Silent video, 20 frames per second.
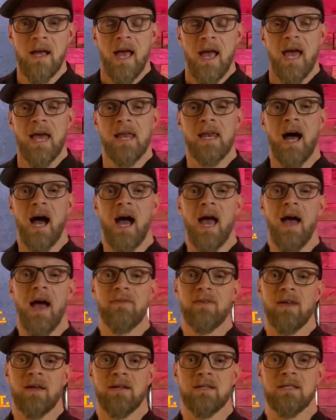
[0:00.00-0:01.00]
And I
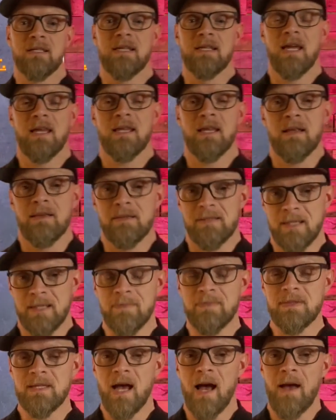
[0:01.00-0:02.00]
have to understand that
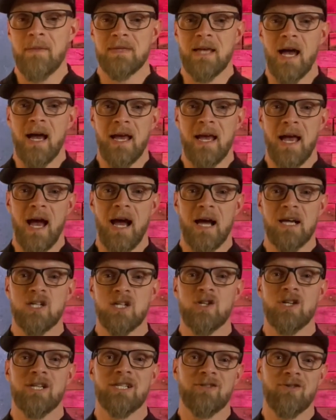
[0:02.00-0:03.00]
sometimes I
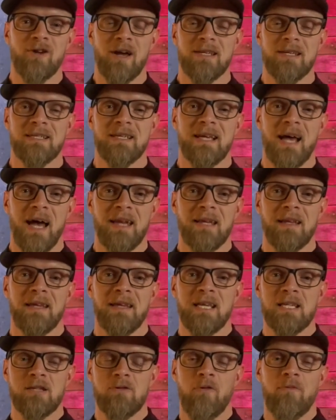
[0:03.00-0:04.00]
actually trust God at
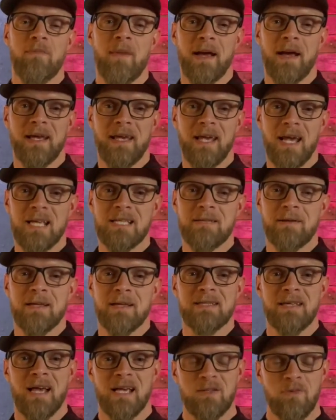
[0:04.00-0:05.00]
least with my kids
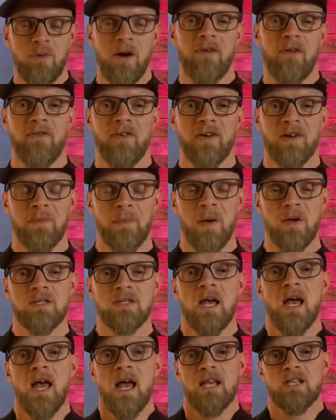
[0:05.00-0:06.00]
because that's where I fear the
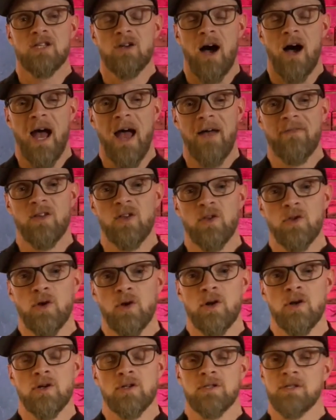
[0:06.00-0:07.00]
most. So I have to
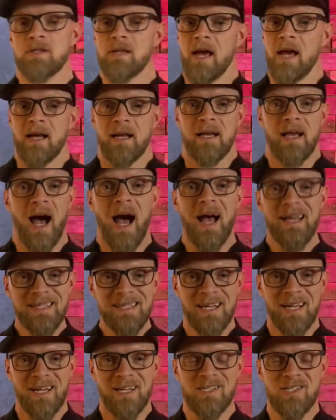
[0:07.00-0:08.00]
learn that God's
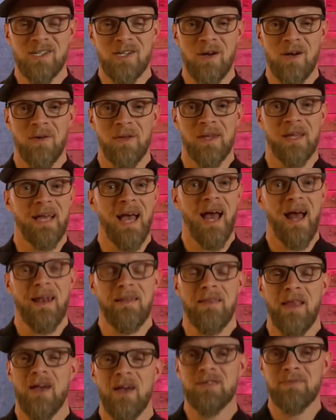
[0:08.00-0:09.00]
in control, that
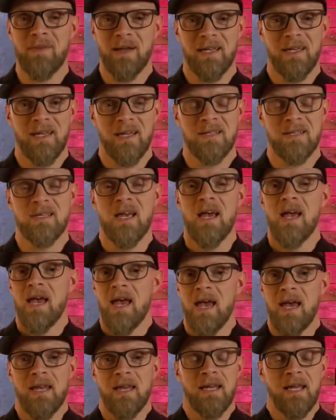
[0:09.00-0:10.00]
God loves my kids
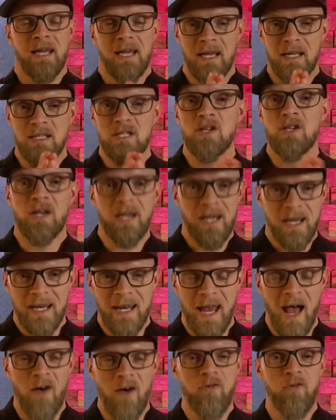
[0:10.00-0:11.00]
and he's
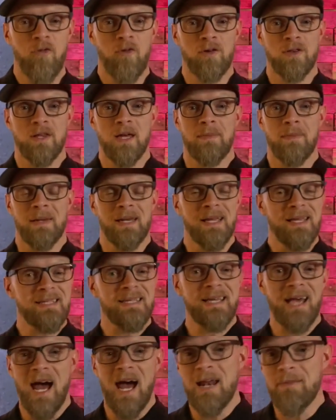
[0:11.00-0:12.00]
looking out for them and he's
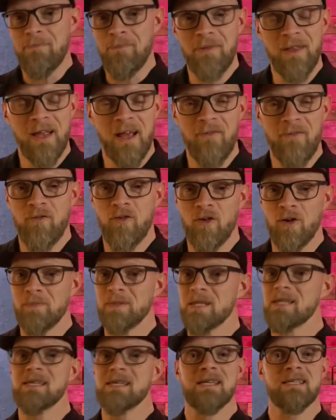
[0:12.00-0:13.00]
got a plan for them
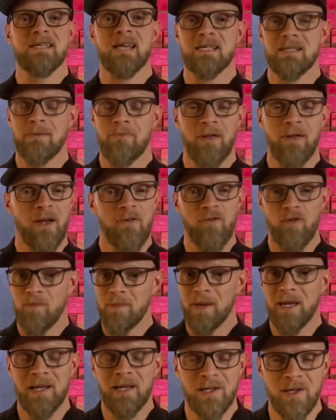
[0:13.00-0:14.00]
just as he has a plan for
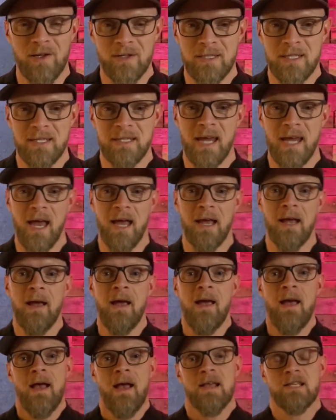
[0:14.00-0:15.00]
me and you today.
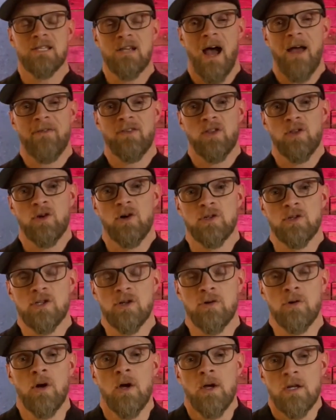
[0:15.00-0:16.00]
And so I have to learn
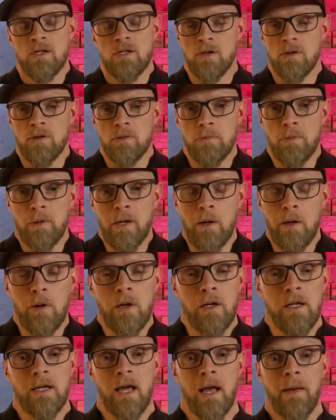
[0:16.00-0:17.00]
to be
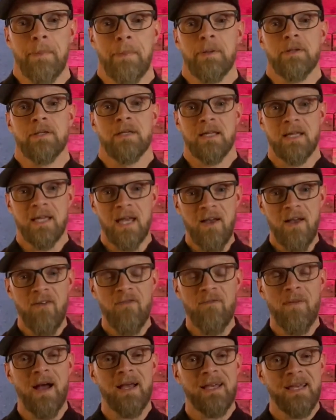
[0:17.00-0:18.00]
really able to
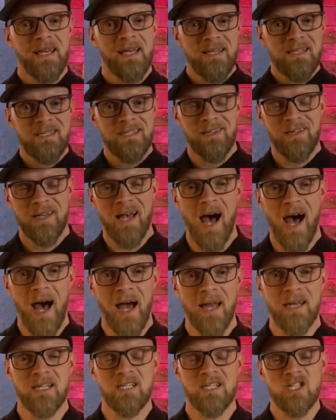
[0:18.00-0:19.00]
give my kids to
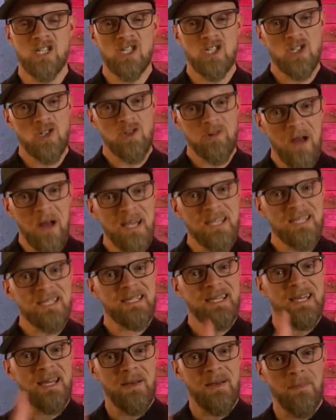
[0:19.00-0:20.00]
God and just
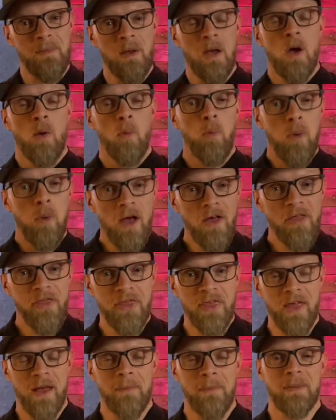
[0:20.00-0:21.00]
trust him
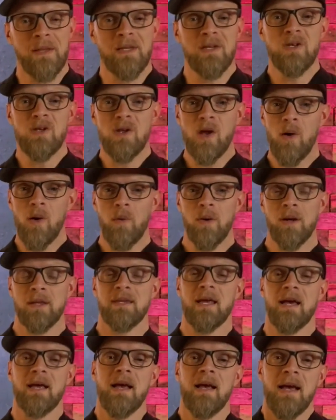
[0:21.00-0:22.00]
with them and knowing
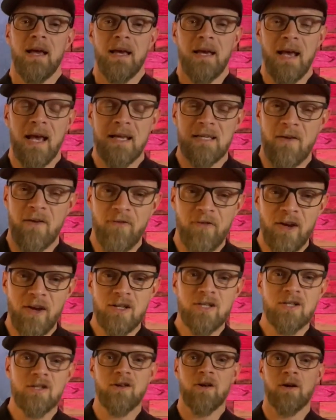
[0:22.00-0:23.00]
that he has a
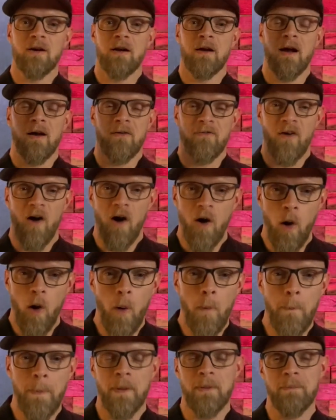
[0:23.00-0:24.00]
future of
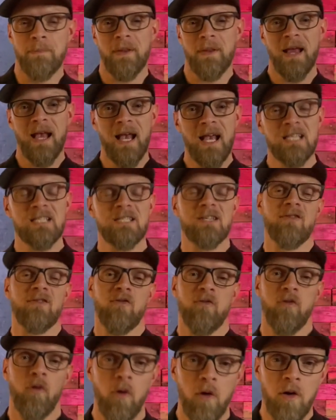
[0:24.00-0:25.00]
hope and plans
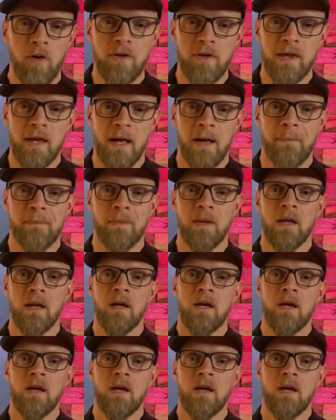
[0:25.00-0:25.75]
for them.